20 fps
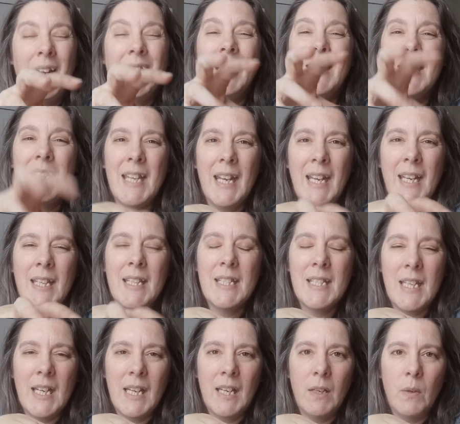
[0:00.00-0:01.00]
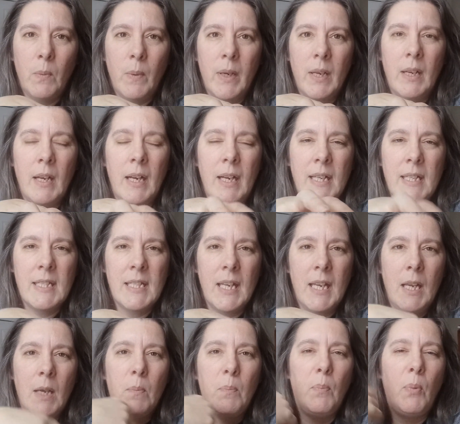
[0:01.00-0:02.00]
Isaiah's day when
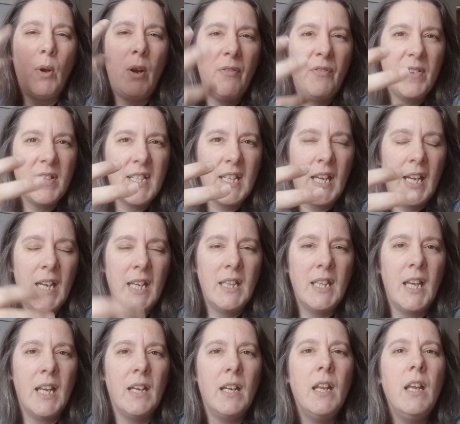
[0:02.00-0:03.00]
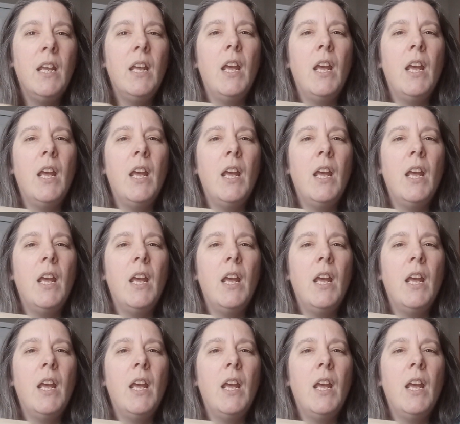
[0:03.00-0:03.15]
Isaiah prophesied that